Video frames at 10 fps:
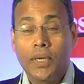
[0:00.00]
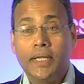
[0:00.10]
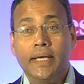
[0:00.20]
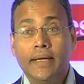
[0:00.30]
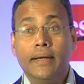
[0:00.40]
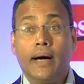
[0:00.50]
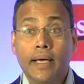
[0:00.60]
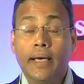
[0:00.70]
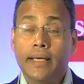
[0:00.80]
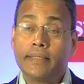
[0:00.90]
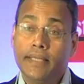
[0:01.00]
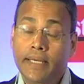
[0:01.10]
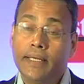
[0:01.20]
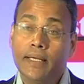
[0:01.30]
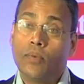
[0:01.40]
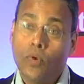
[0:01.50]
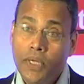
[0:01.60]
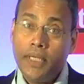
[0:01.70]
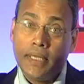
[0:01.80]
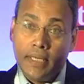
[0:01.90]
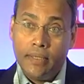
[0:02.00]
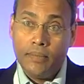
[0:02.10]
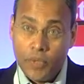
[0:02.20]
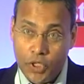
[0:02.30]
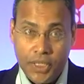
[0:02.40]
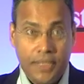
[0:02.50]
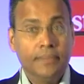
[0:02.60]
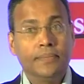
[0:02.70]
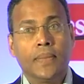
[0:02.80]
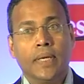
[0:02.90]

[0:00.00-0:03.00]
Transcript: But then I actually ended up owning that machine.